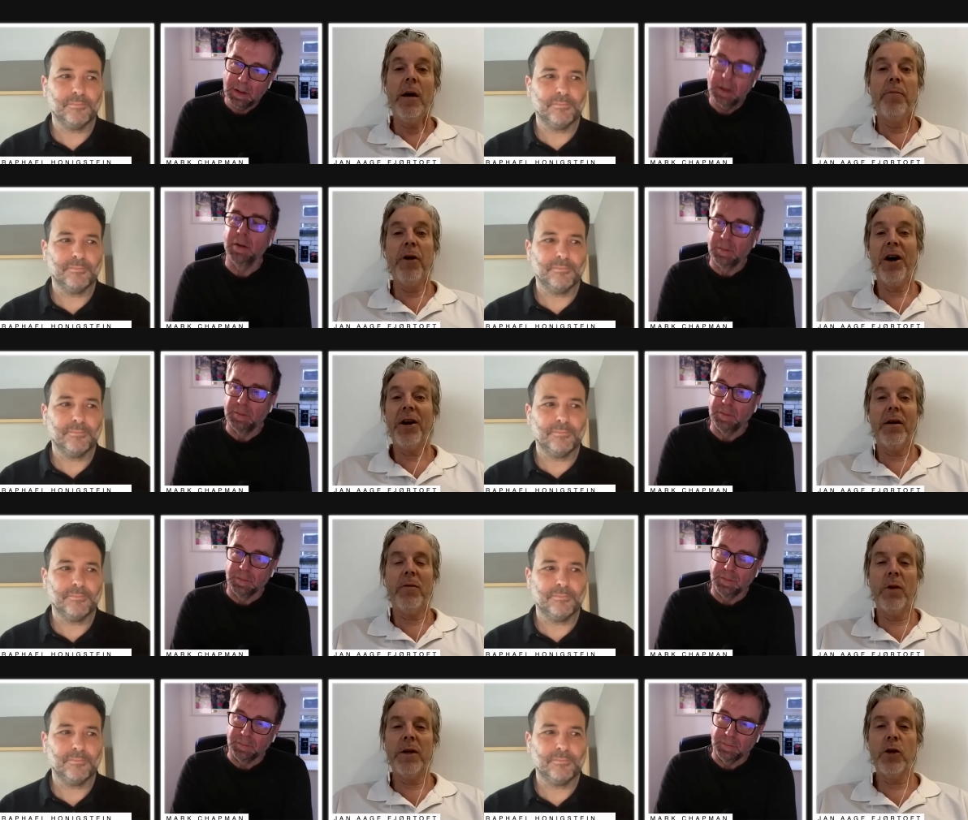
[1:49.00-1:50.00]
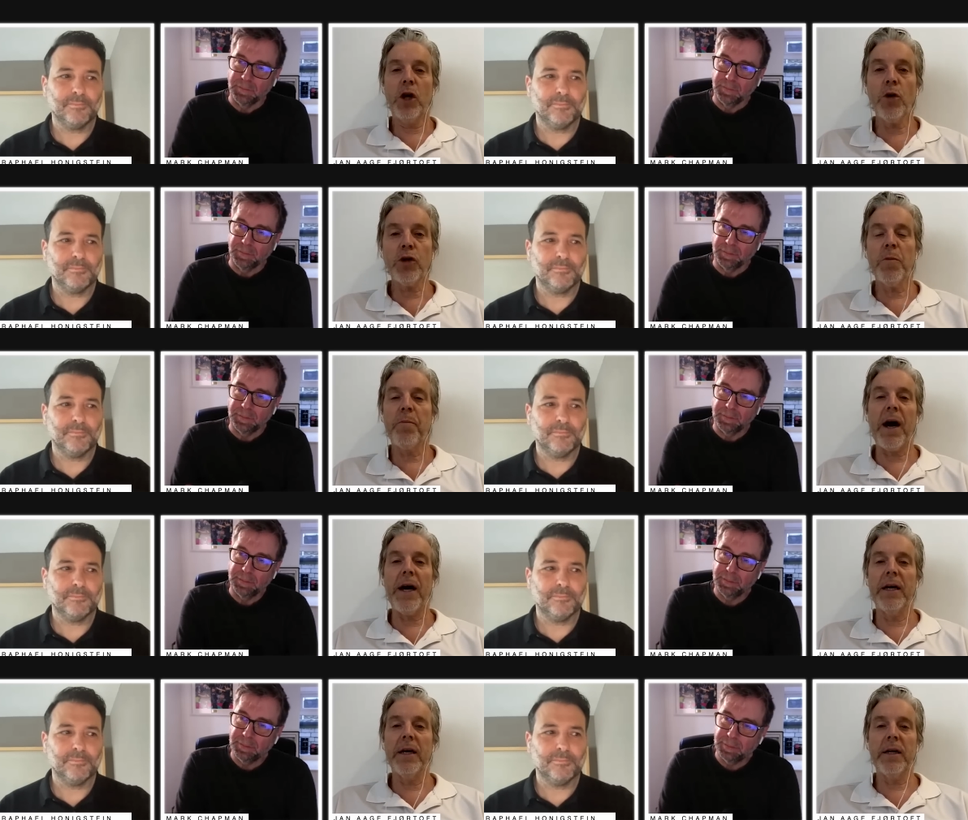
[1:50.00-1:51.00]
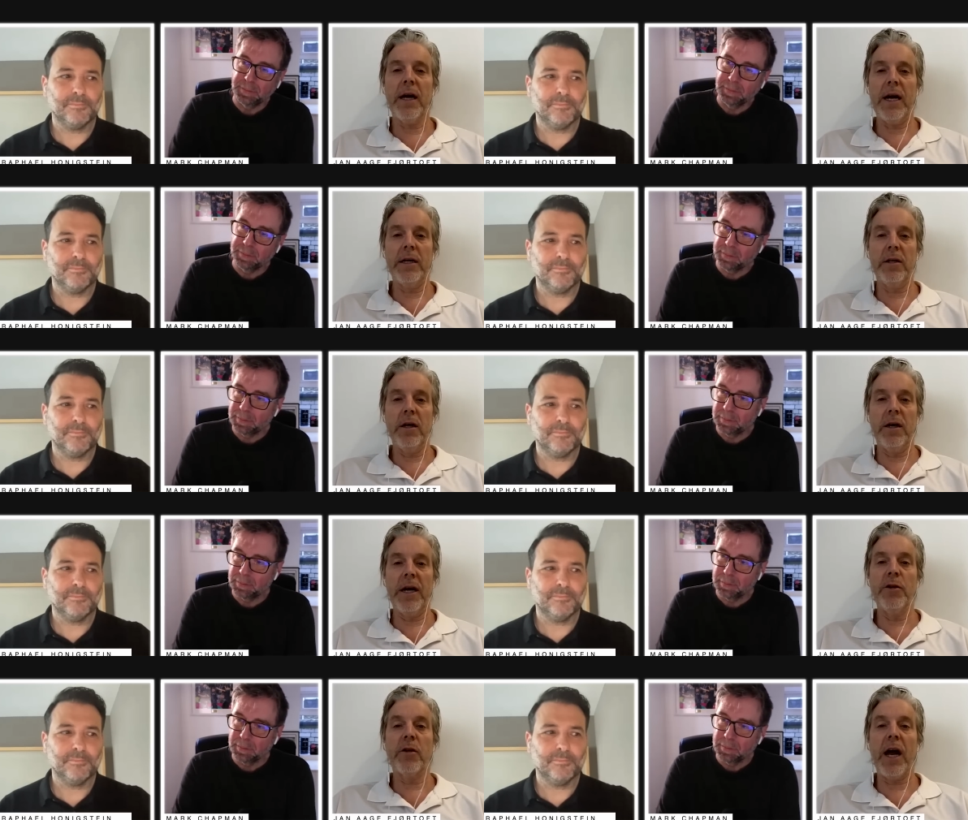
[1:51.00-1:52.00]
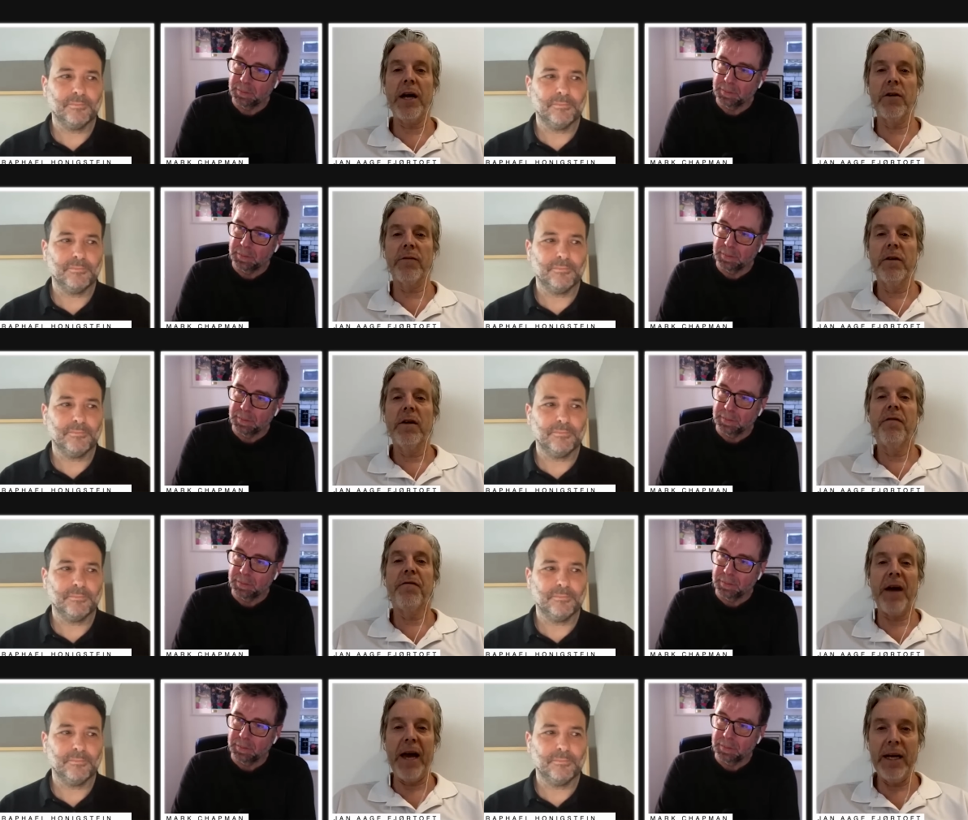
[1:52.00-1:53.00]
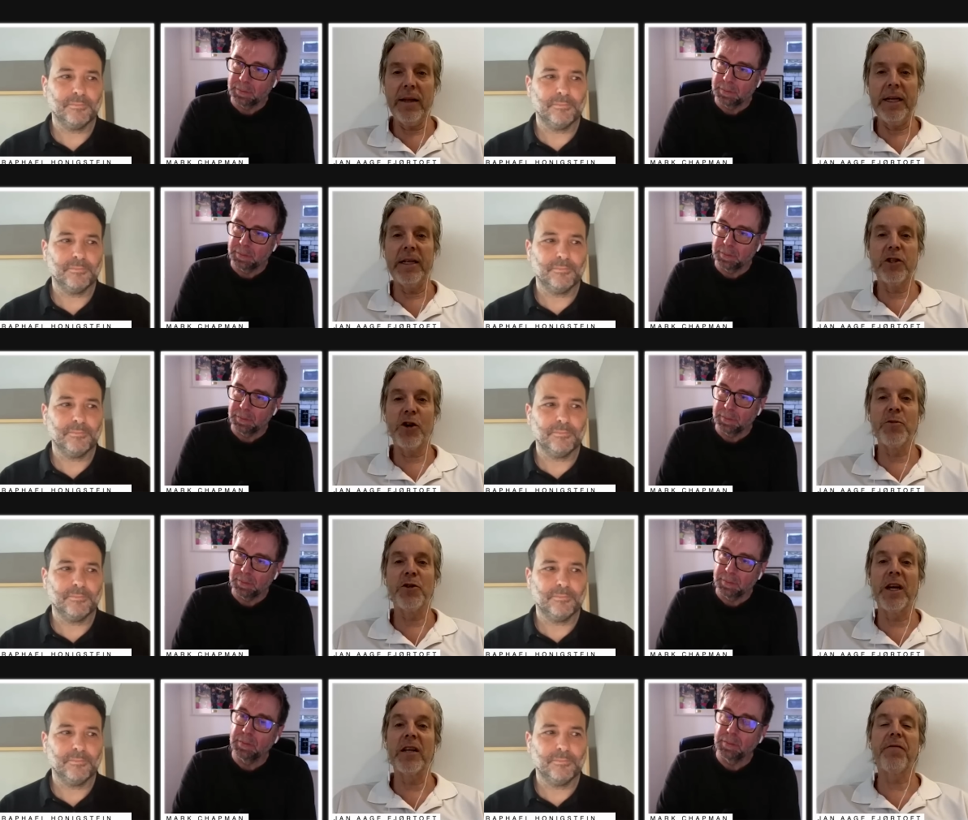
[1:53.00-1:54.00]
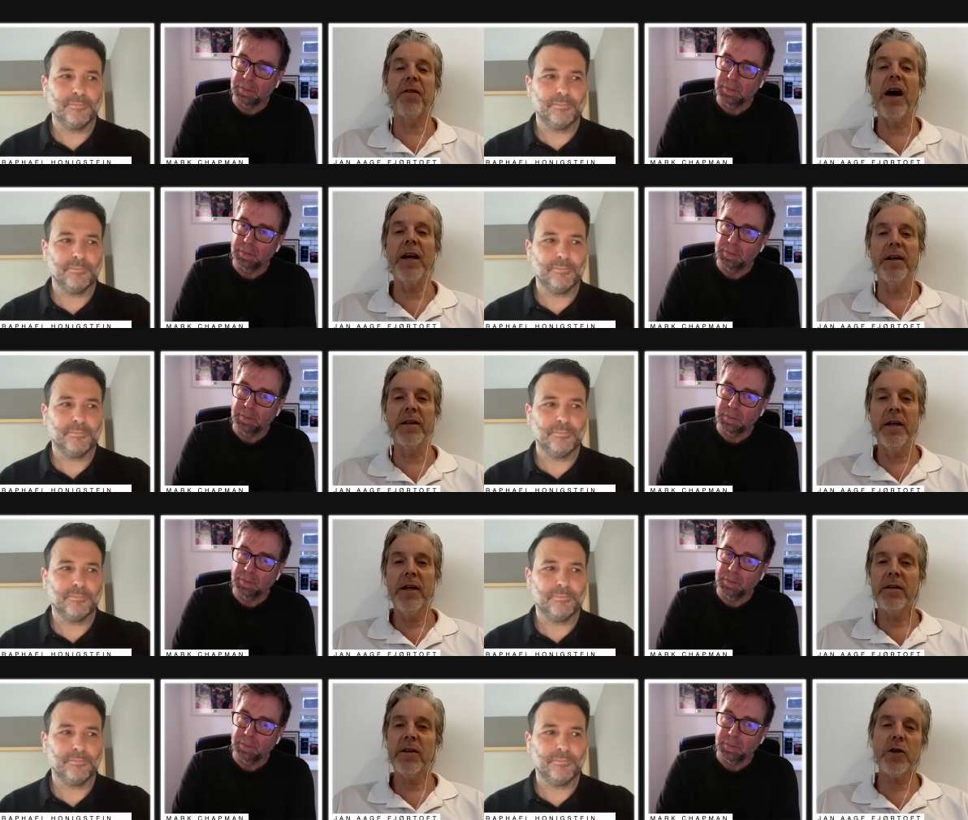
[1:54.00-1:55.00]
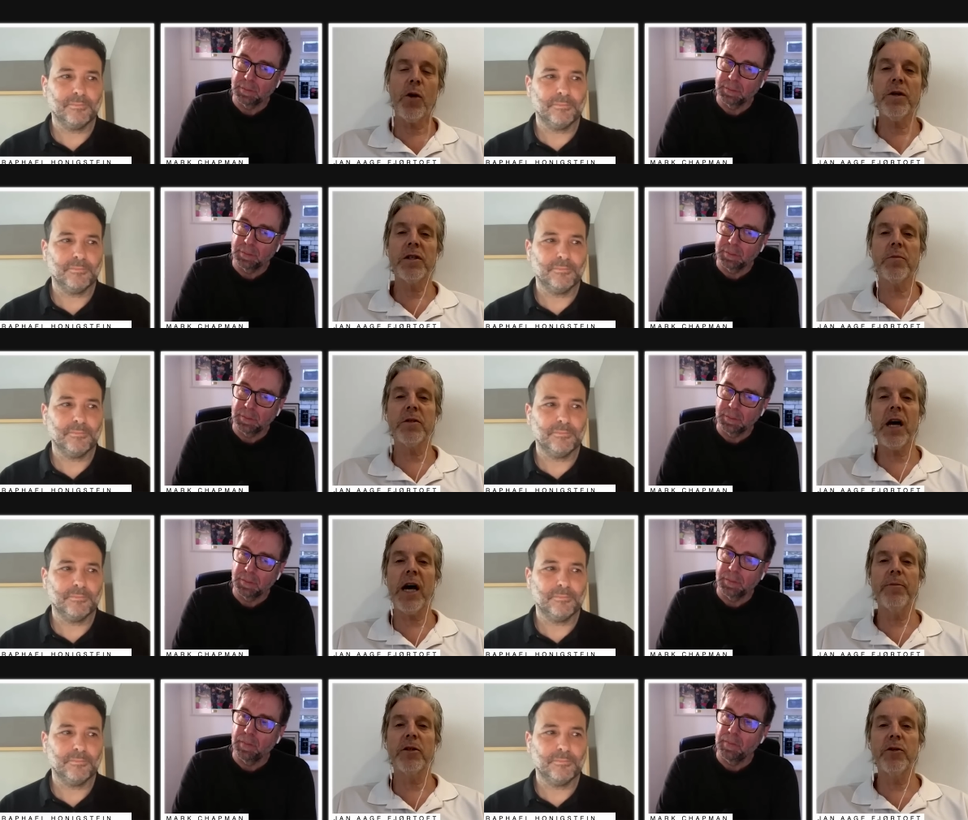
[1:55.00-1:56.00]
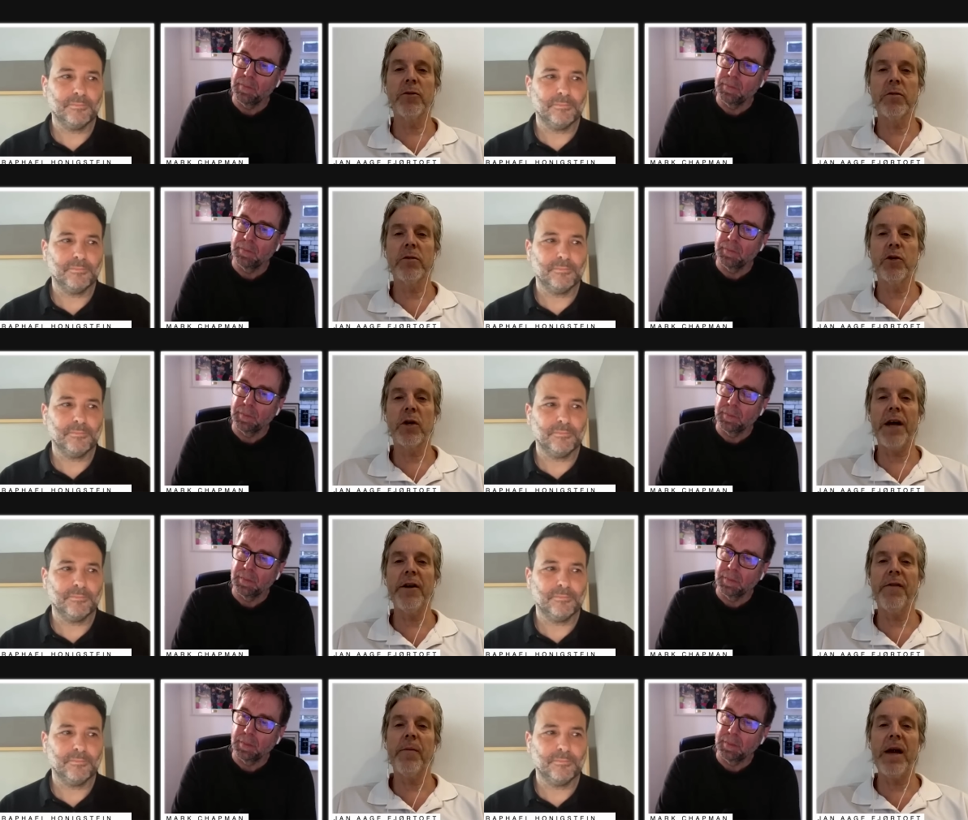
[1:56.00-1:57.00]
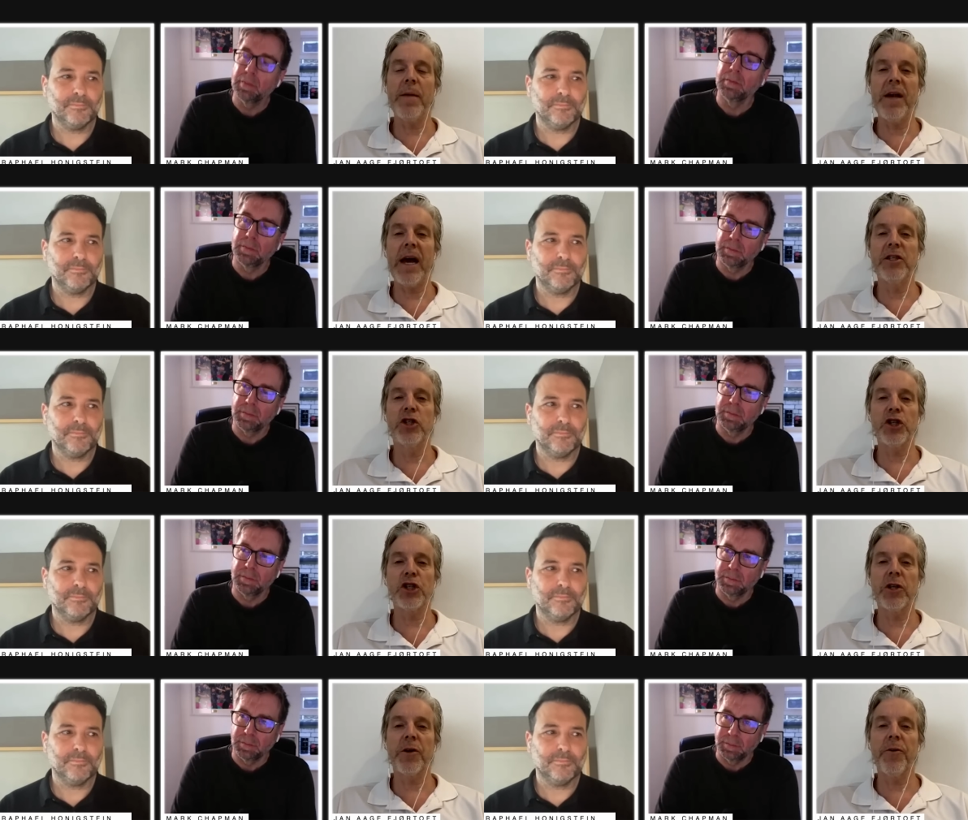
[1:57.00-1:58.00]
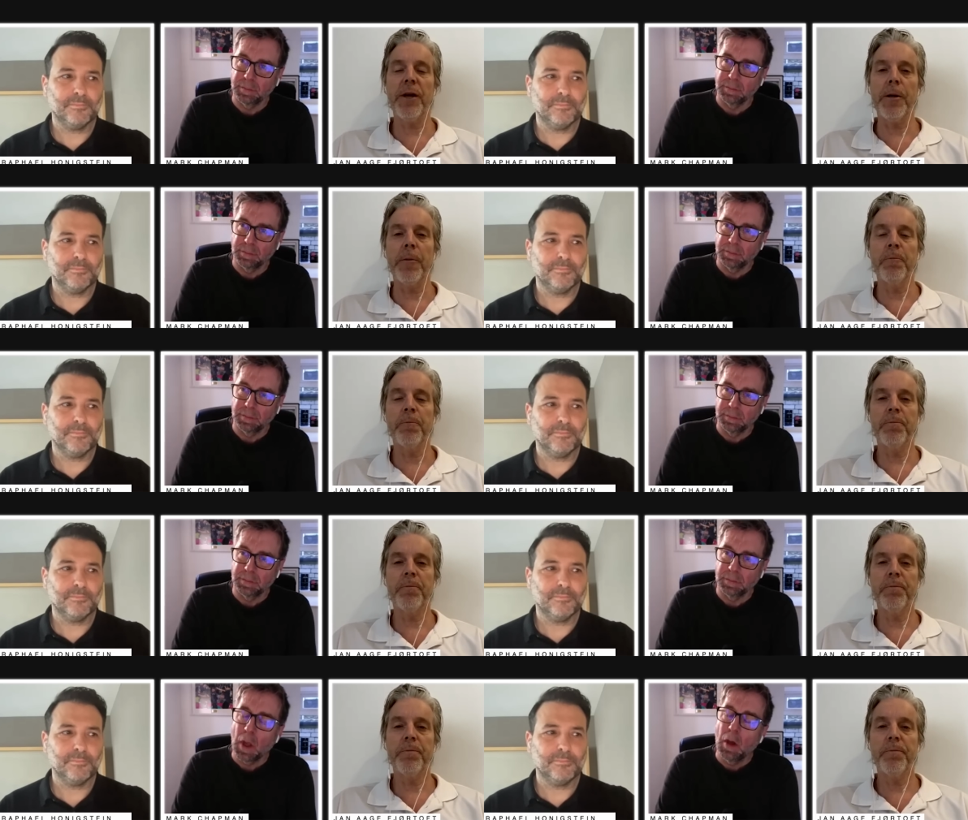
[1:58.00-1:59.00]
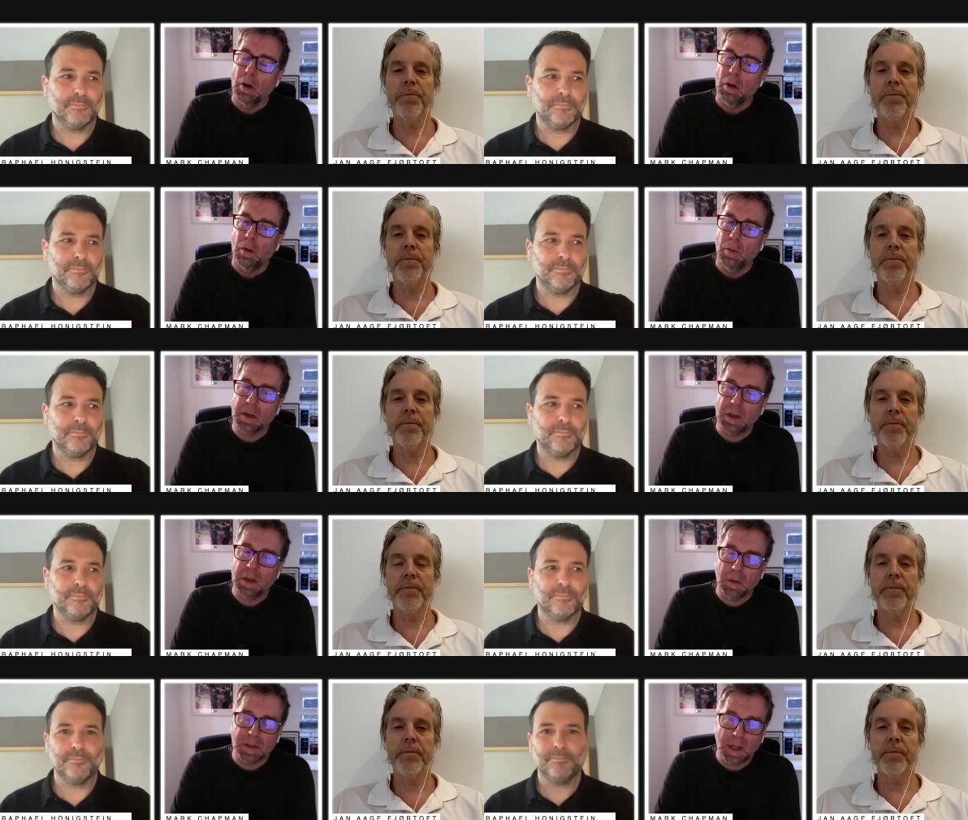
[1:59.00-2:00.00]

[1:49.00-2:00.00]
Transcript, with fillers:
Speaker 1: But when you go to Bayern and and you kind of fail in the terms you get fired there's always some time to to kind of maybe adjust your career what what